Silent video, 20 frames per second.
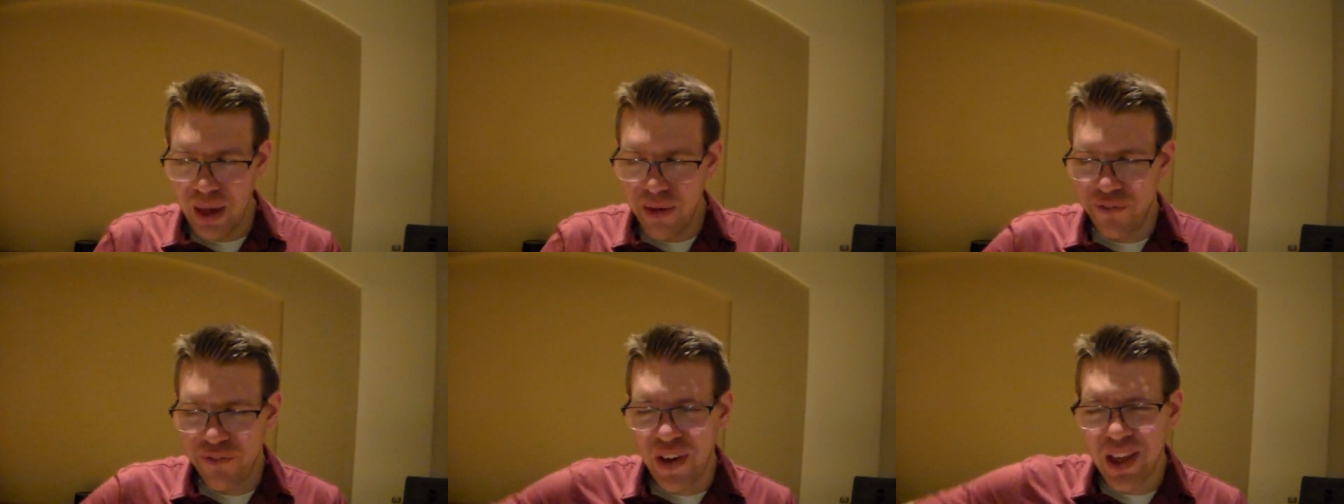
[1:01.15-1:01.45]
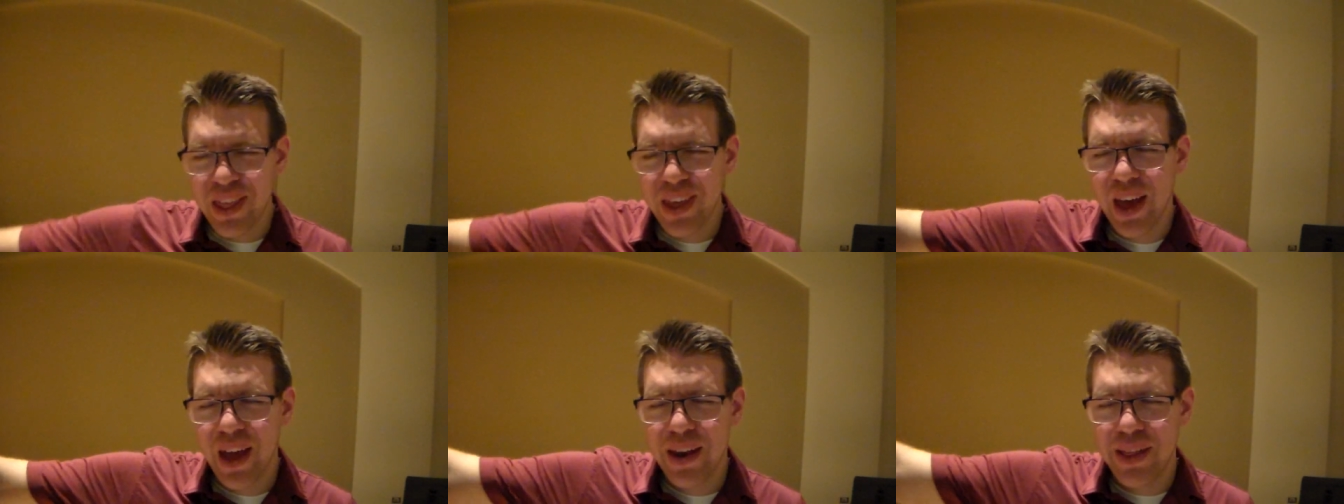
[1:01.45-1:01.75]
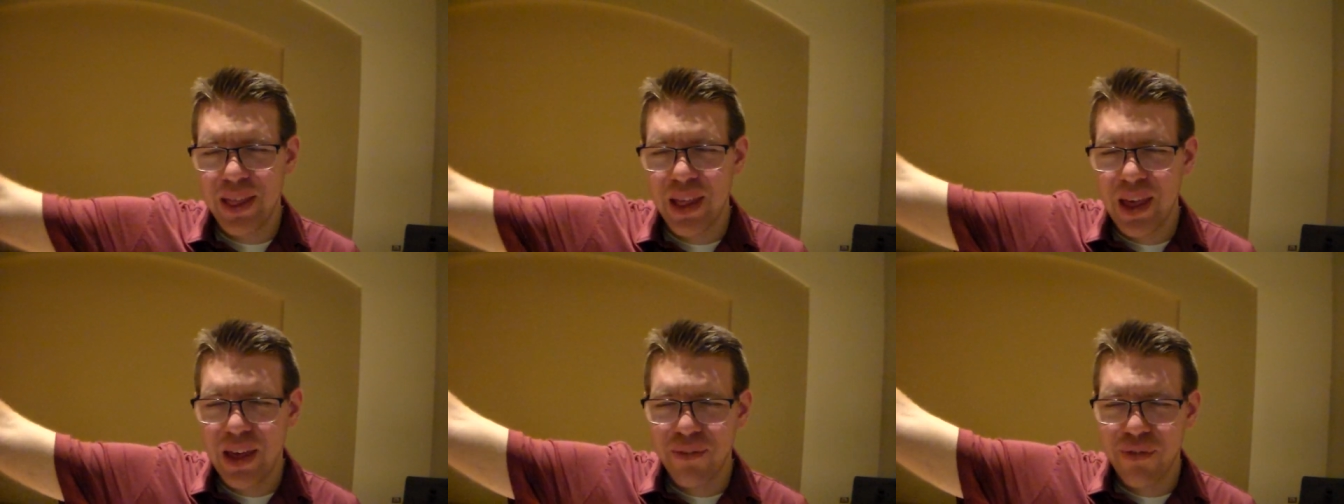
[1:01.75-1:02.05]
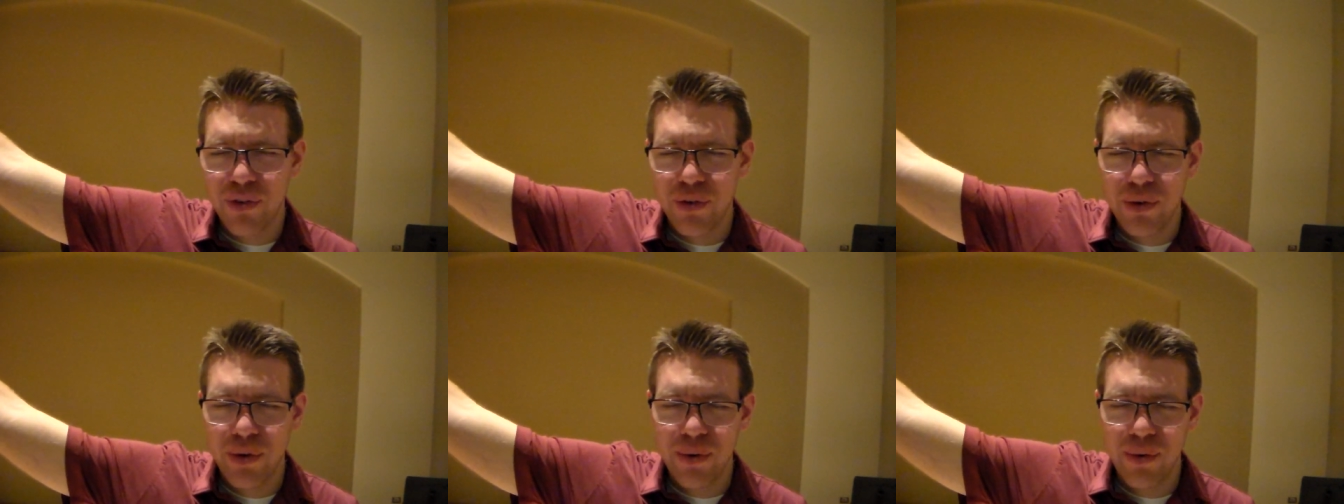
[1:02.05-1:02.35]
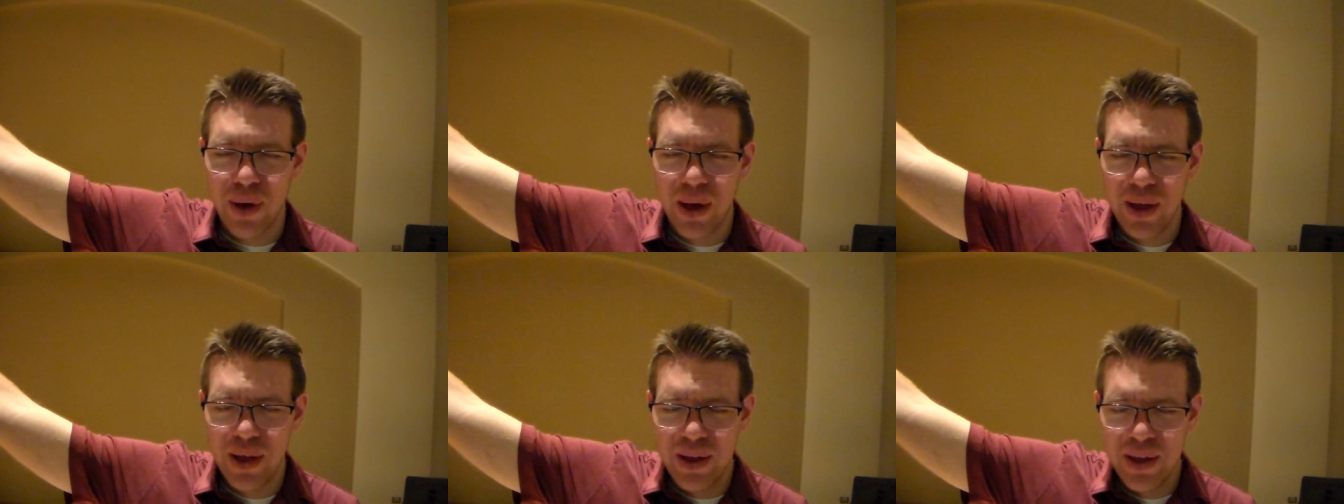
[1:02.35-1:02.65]
Father God, thank you for who
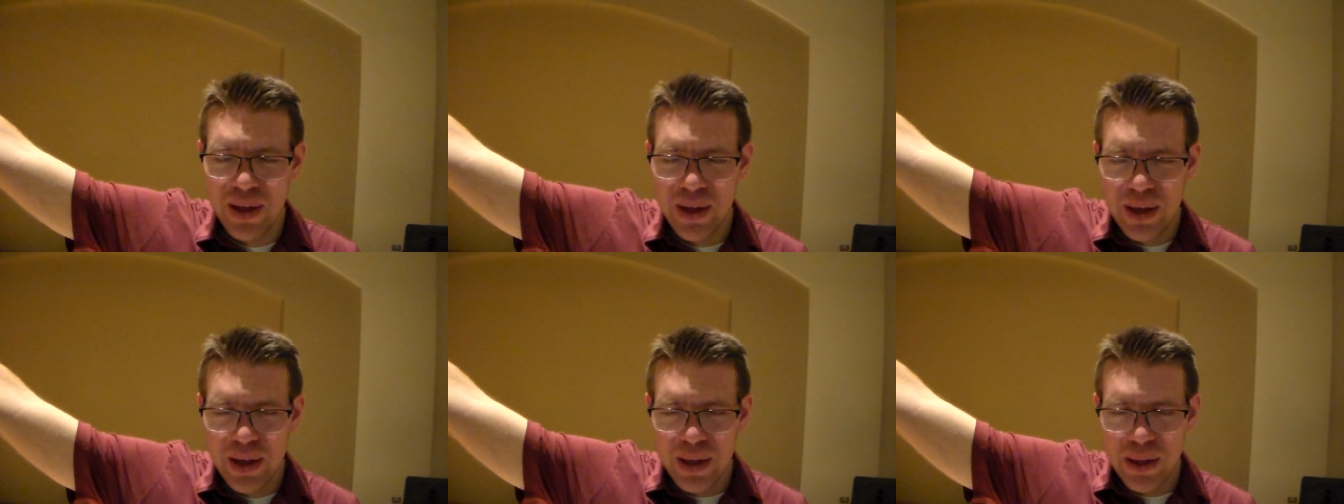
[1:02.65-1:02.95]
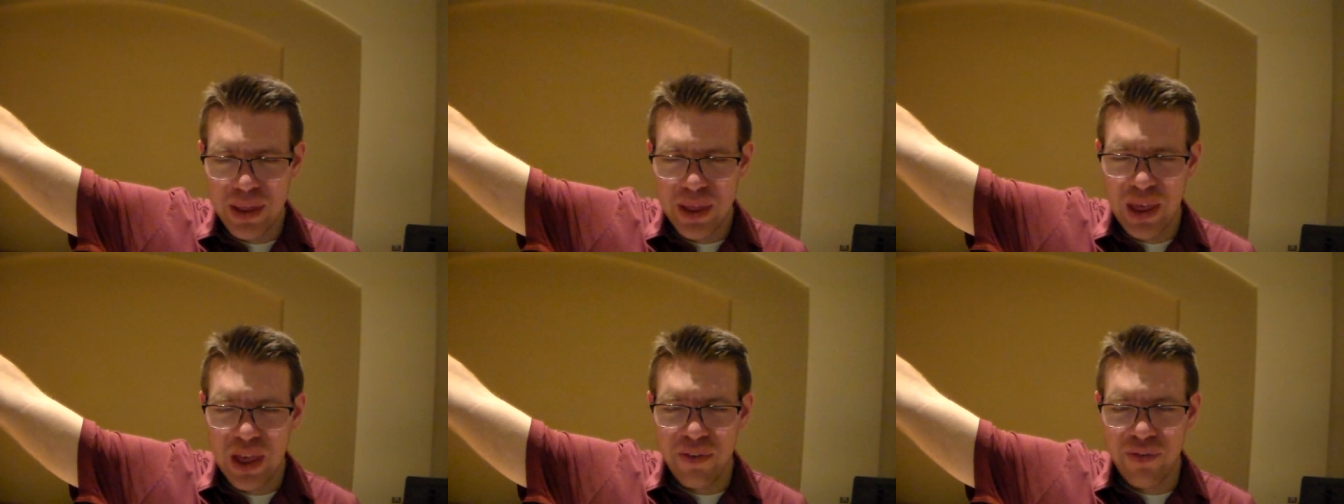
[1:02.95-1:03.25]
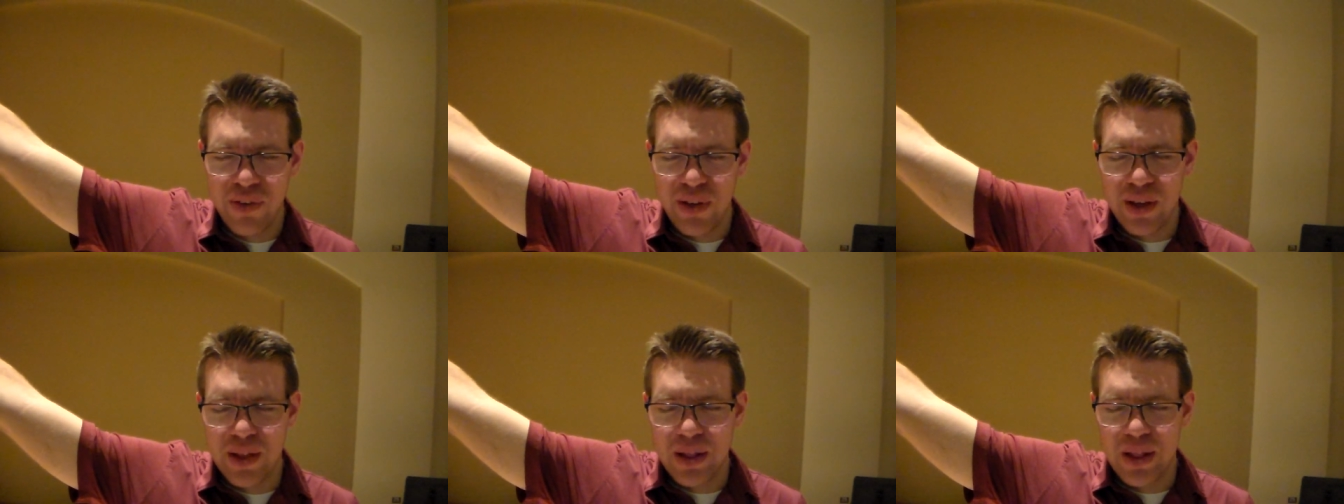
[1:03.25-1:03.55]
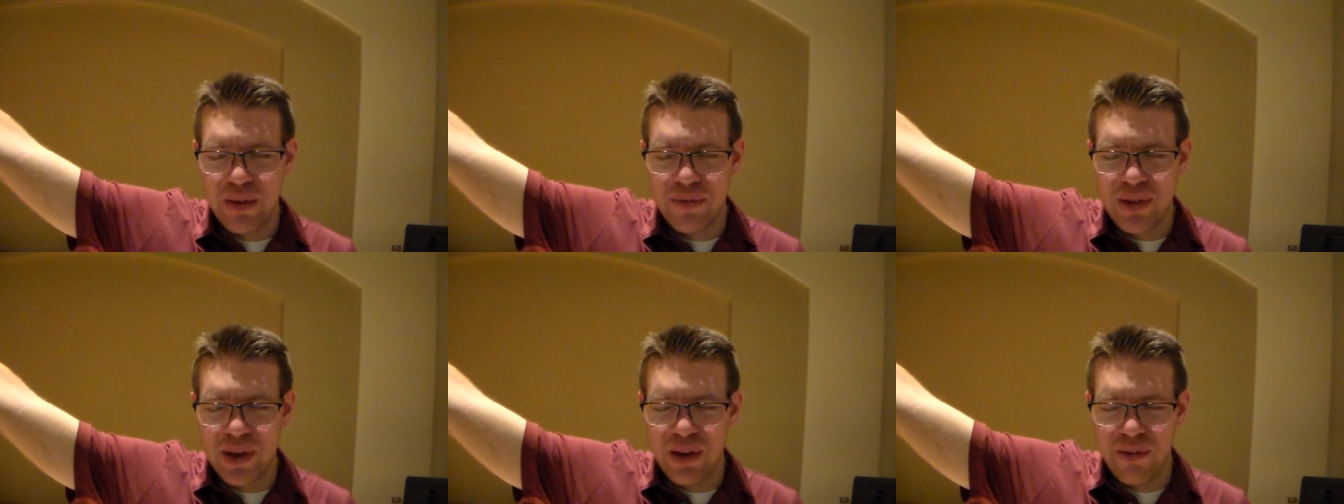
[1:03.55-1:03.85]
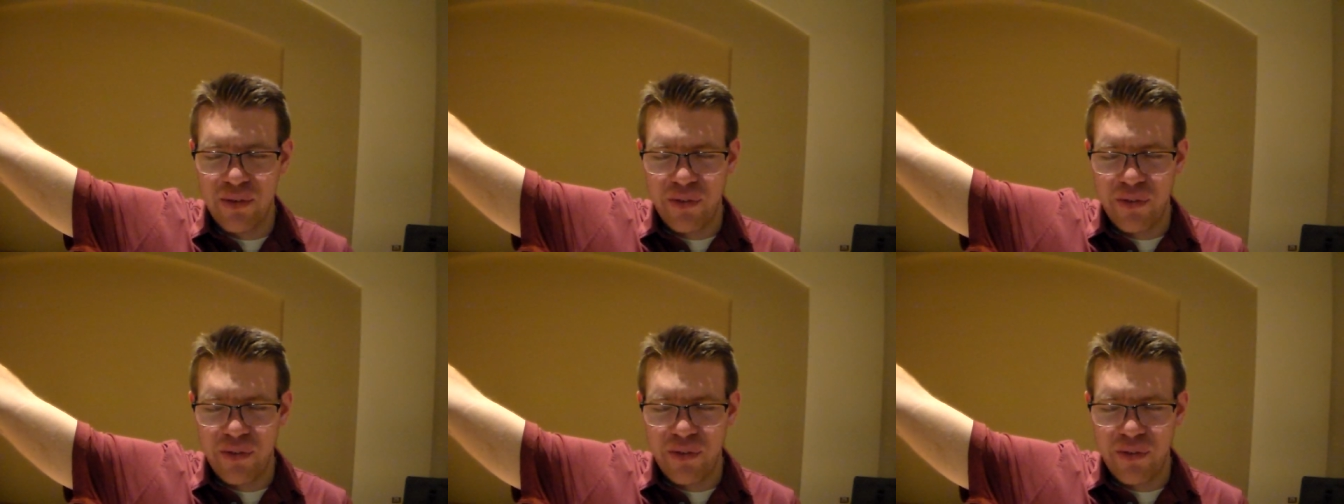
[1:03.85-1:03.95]
you are. Thank you for your love that